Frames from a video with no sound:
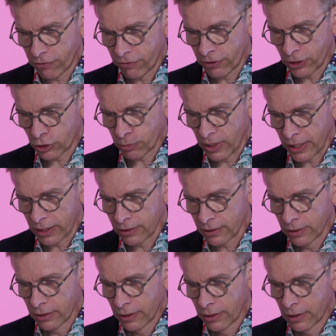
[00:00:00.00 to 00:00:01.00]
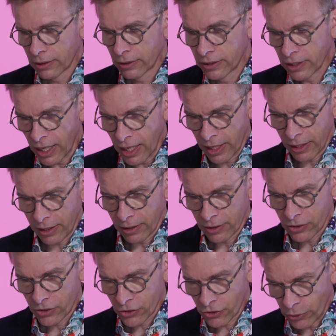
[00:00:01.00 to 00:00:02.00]
fish might die,
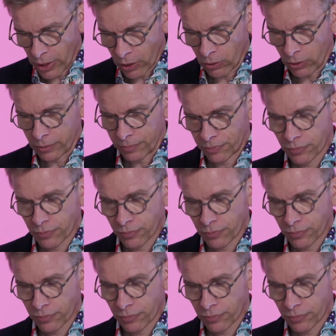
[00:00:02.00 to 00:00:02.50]
struggle.